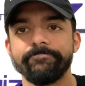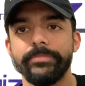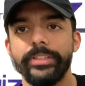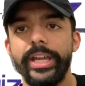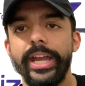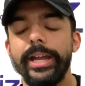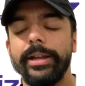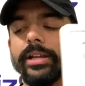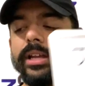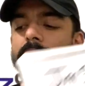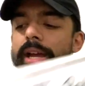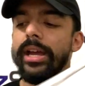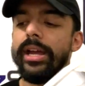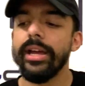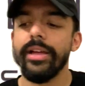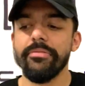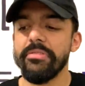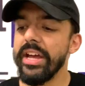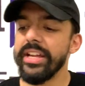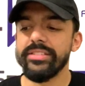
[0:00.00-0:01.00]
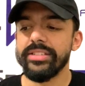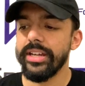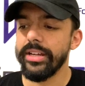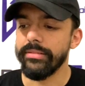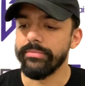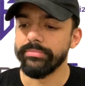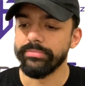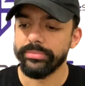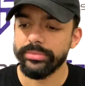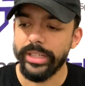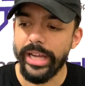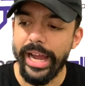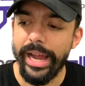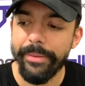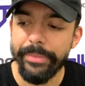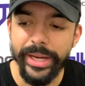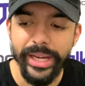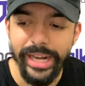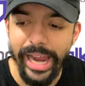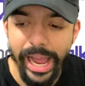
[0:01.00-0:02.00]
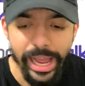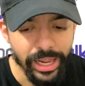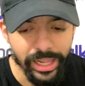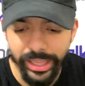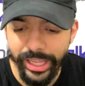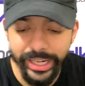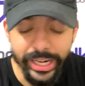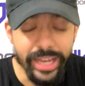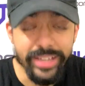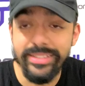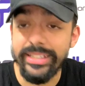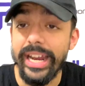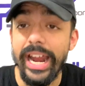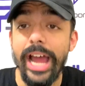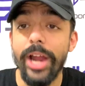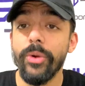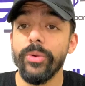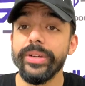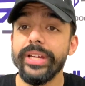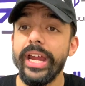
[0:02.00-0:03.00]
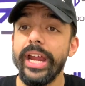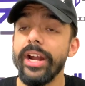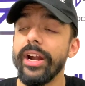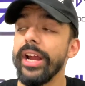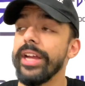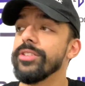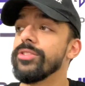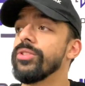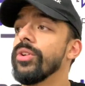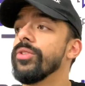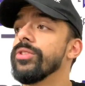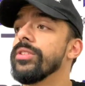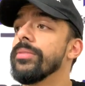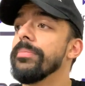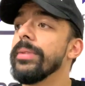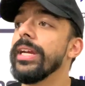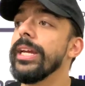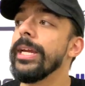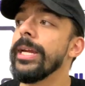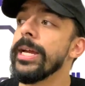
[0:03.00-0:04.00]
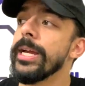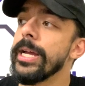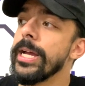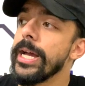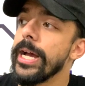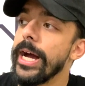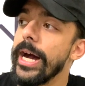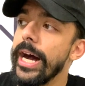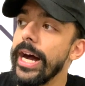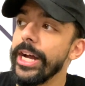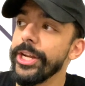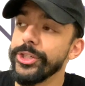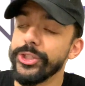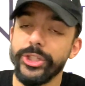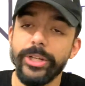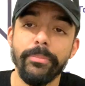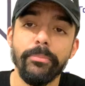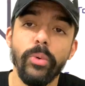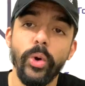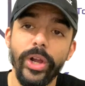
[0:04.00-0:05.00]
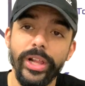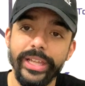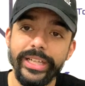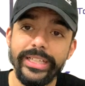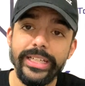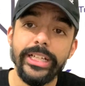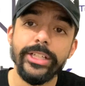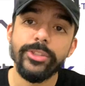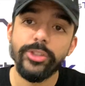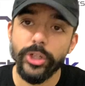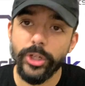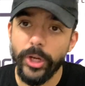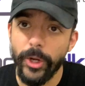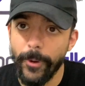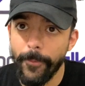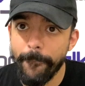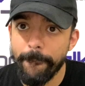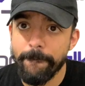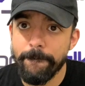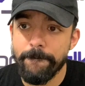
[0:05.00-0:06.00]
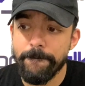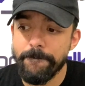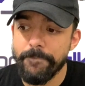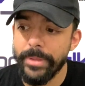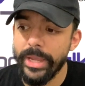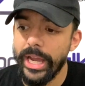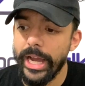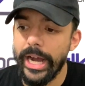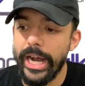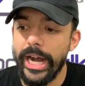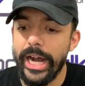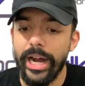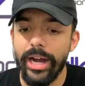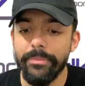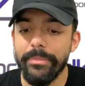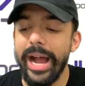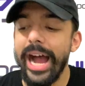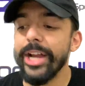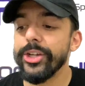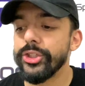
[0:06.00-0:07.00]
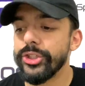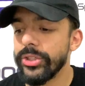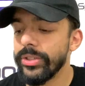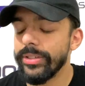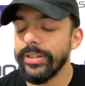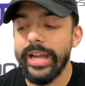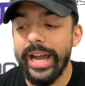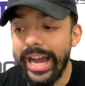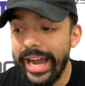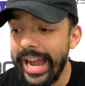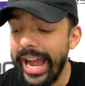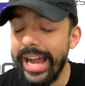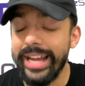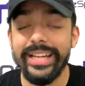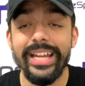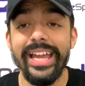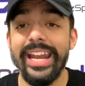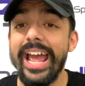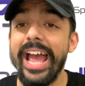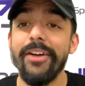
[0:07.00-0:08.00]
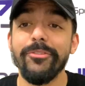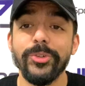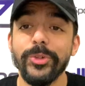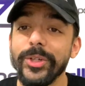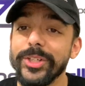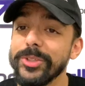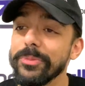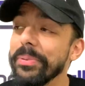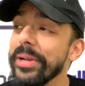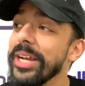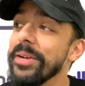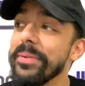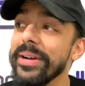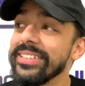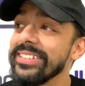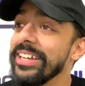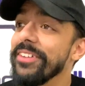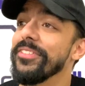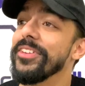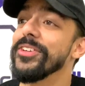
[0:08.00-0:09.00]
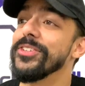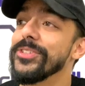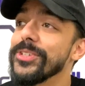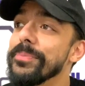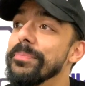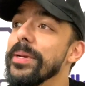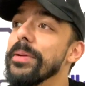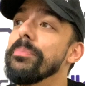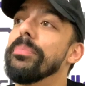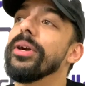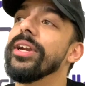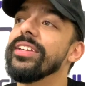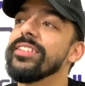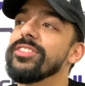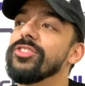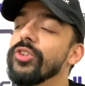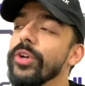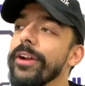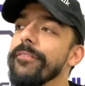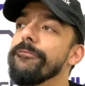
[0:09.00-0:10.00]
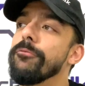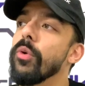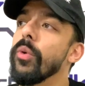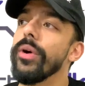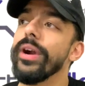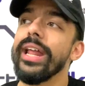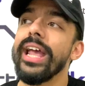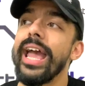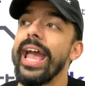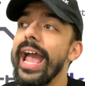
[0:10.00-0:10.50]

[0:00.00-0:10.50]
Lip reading: Okay, that's it. I mean, like I said, I don't care. And so to me, Jim Boylen needs to go. I shouldn't, again, have to explain myself. This should be pretty straightforward.